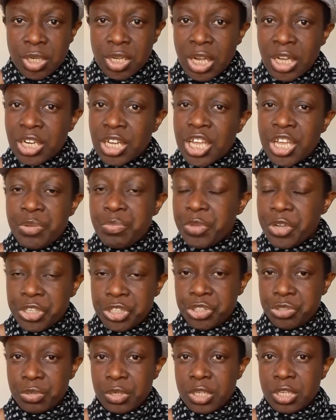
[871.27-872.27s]
an
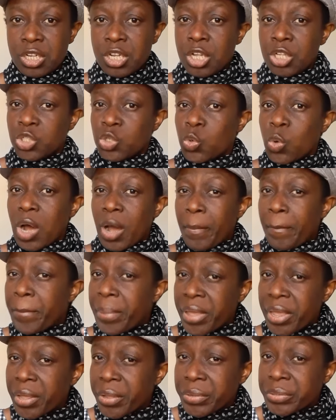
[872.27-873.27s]
imagery to
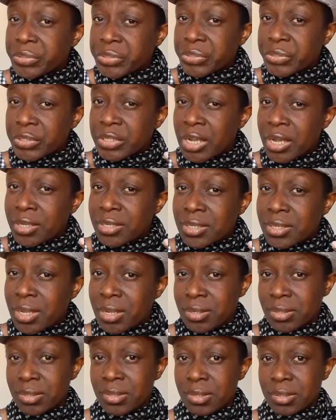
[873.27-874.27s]
appeal to their
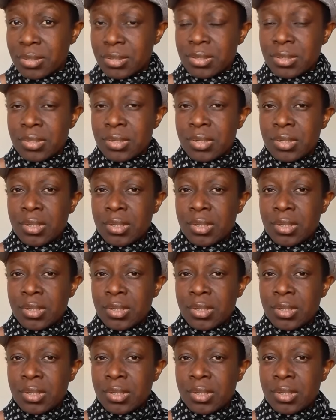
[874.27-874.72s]
senses.